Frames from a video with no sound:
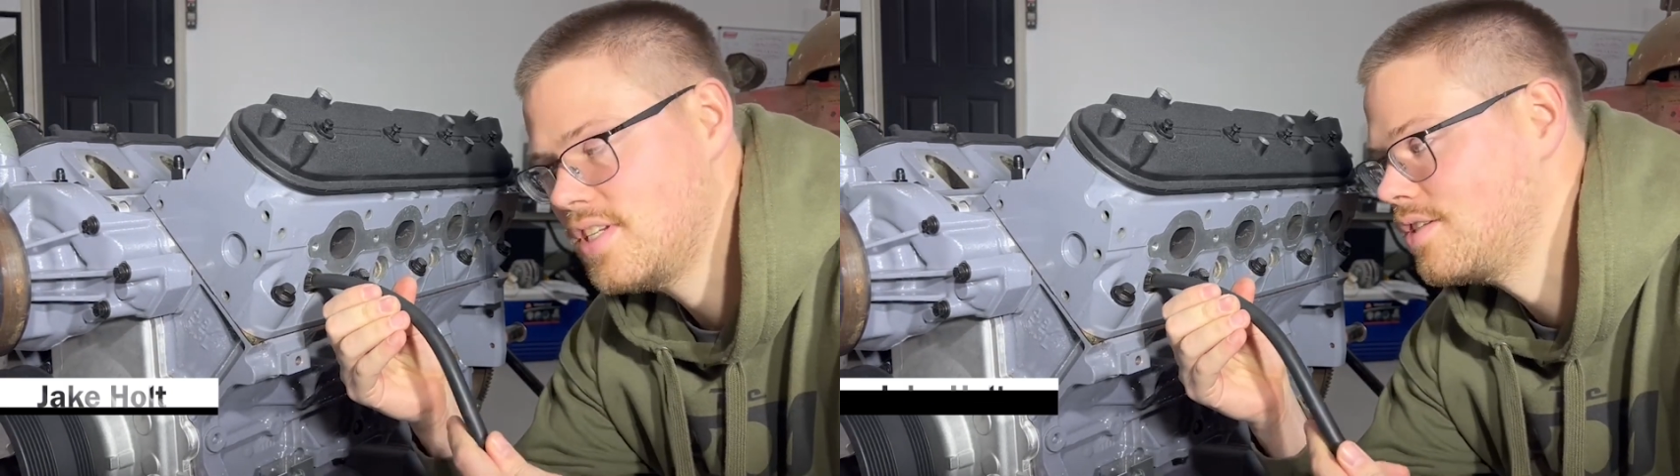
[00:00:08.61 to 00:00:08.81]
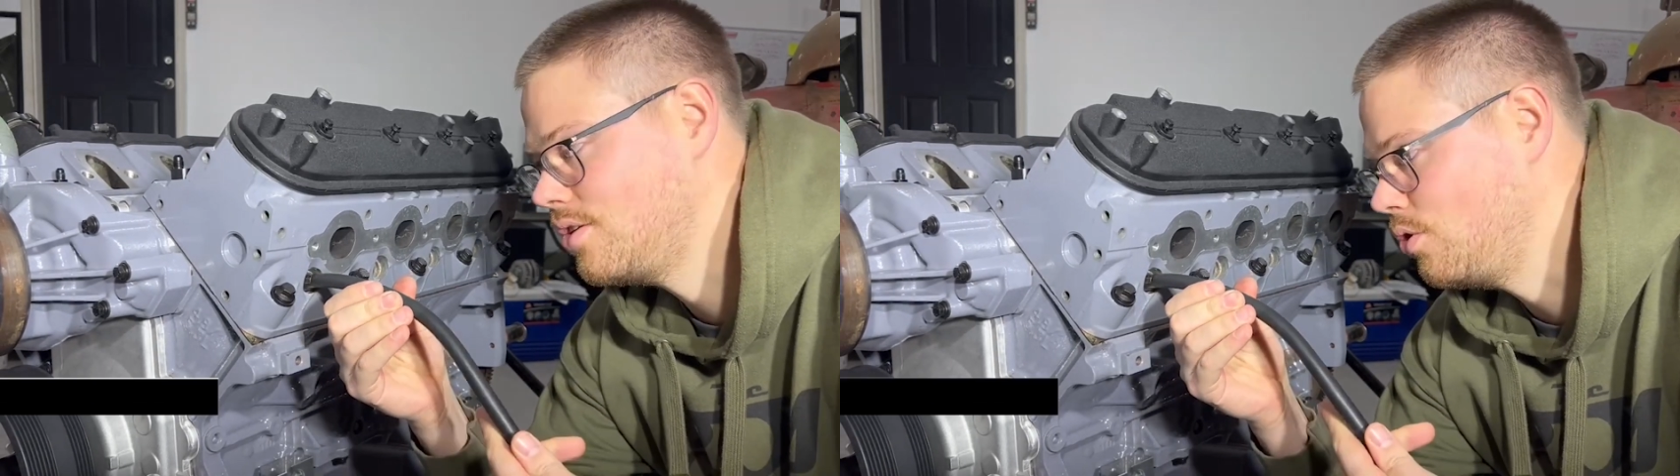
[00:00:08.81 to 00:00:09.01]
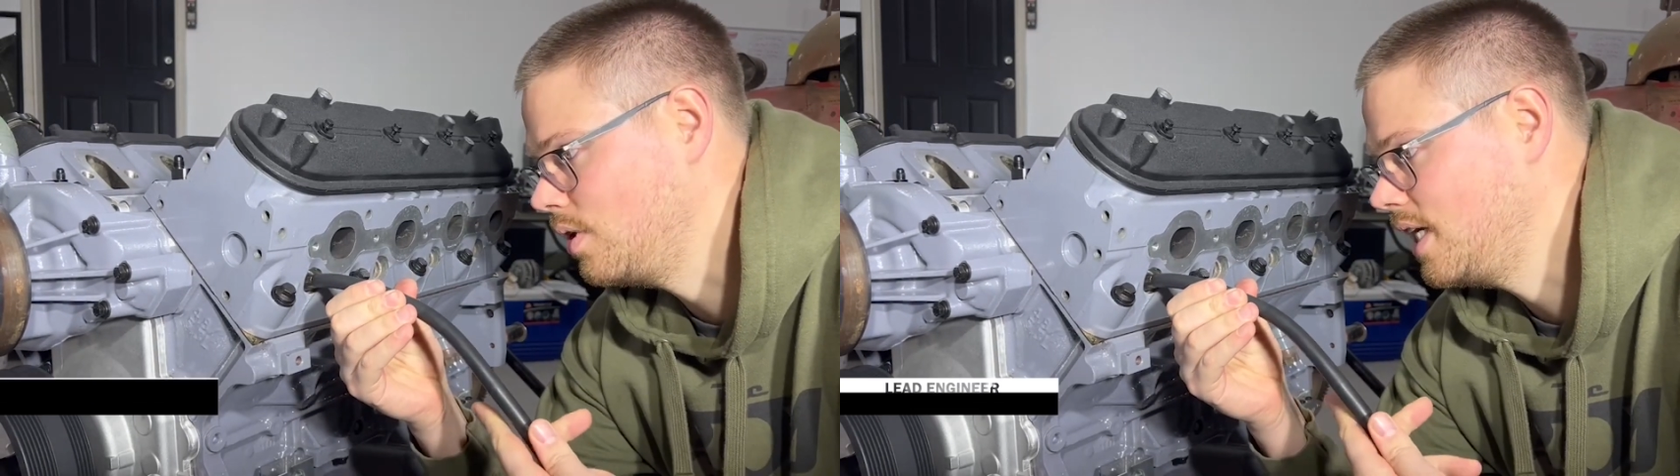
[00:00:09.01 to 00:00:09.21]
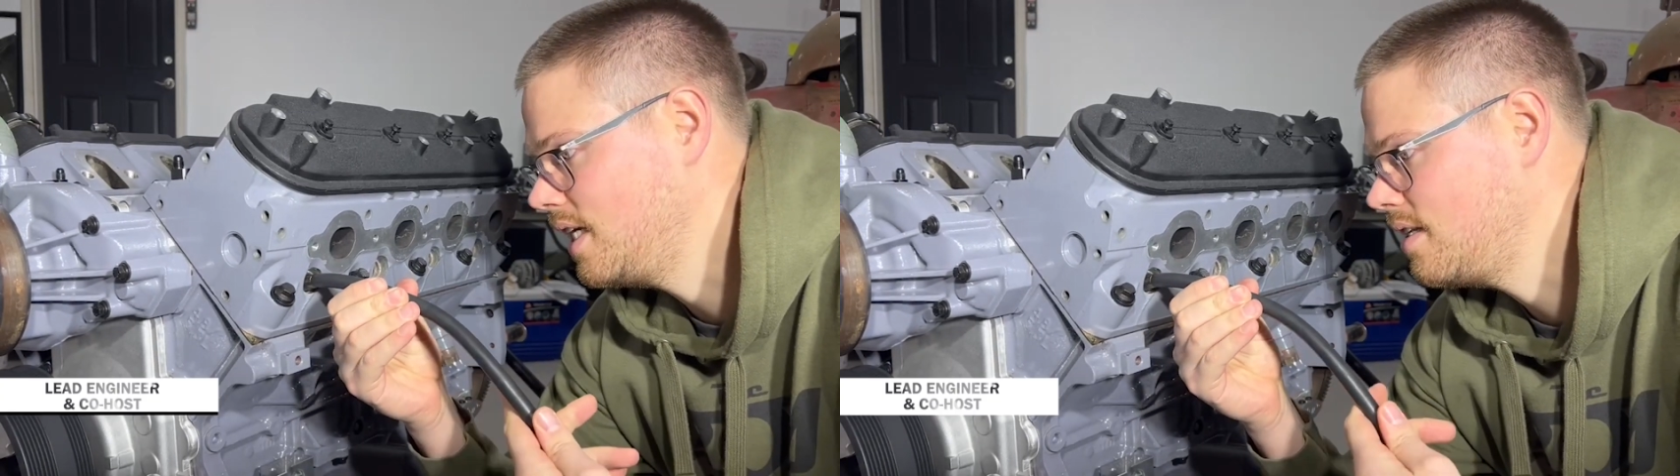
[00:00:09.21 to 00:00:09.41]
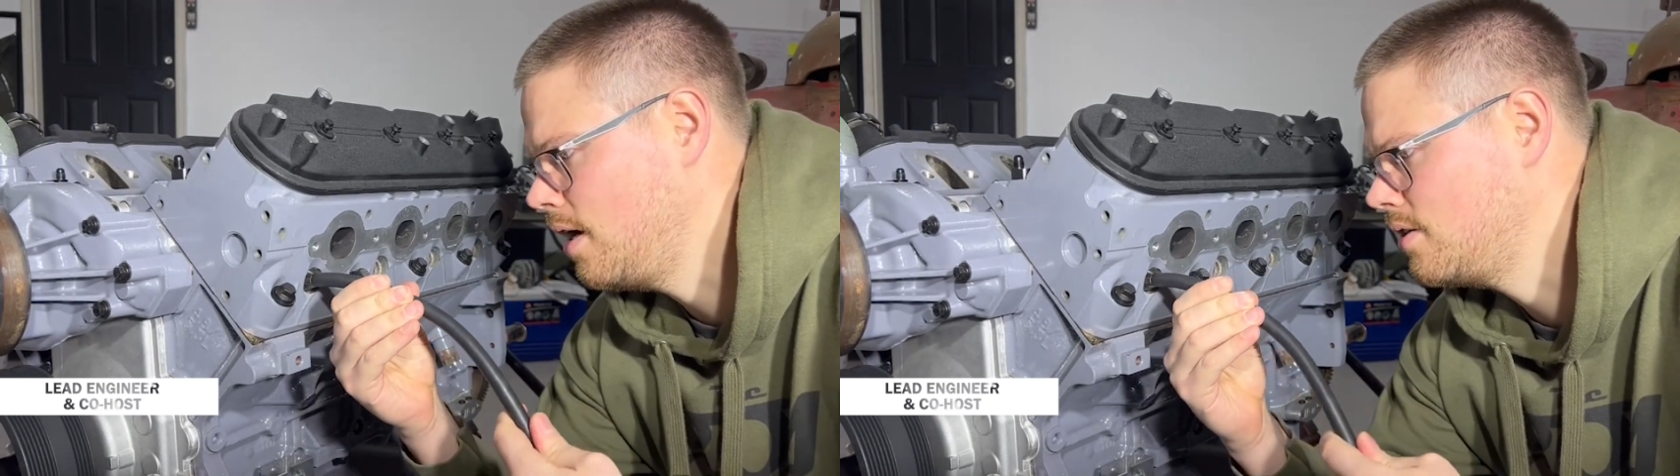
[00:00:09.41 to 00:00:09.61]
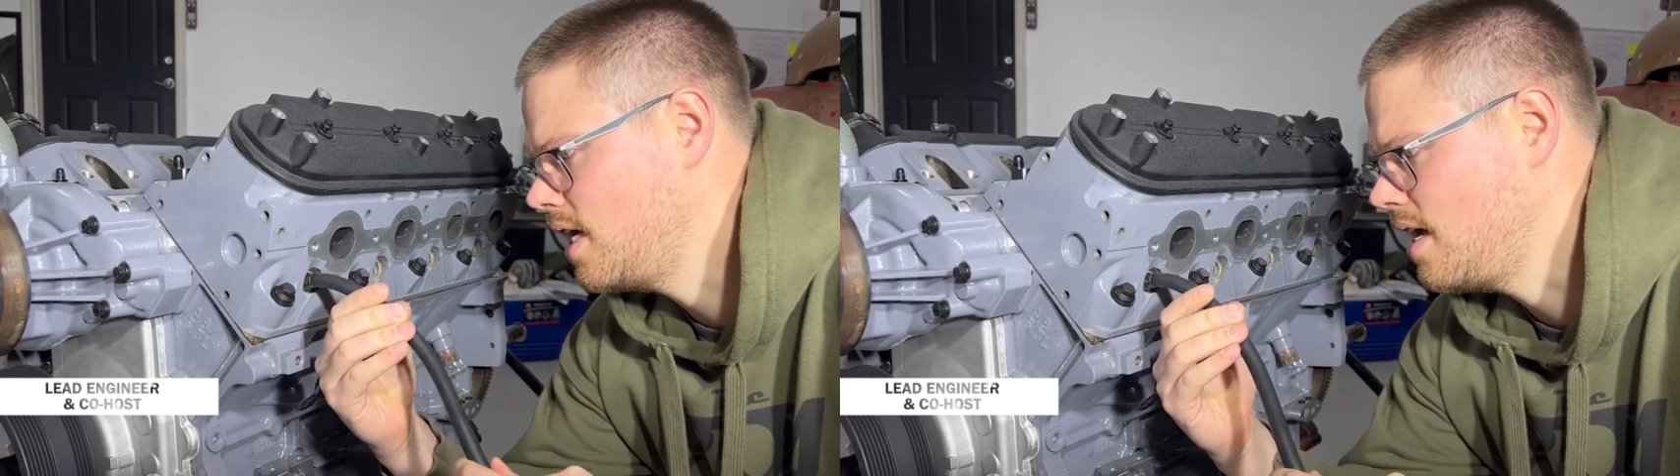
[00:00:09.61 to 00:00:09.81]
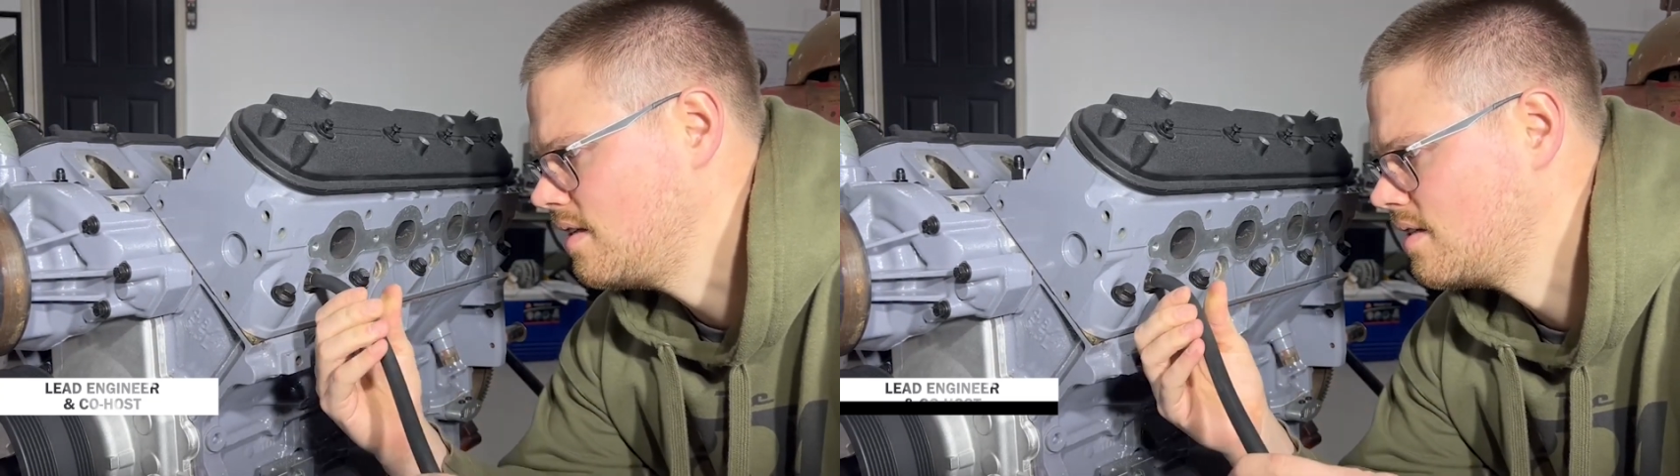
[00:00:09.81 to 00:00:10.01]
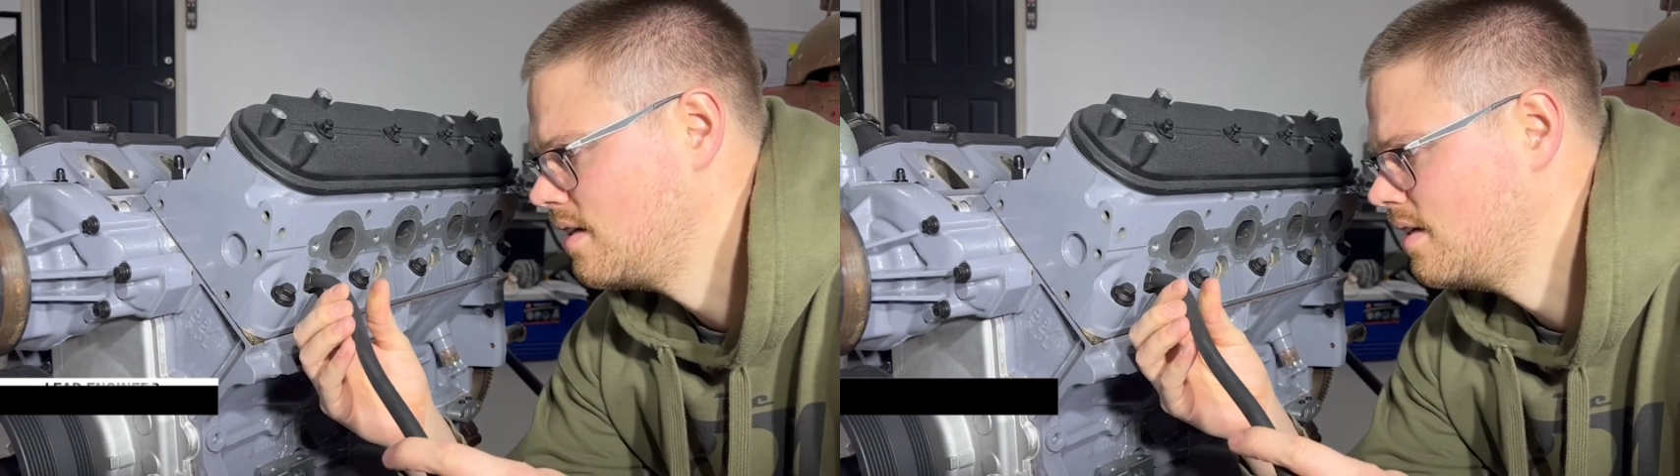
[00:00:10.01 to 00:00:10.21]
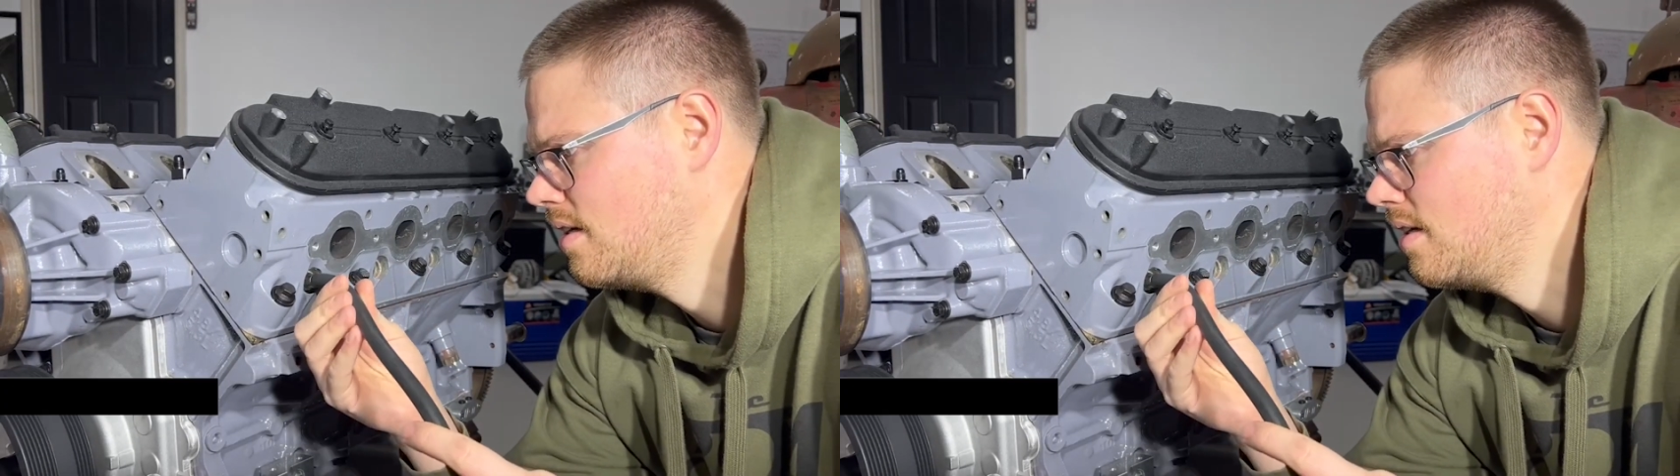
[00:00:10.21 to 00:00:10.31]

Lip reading: is to do a leak down test.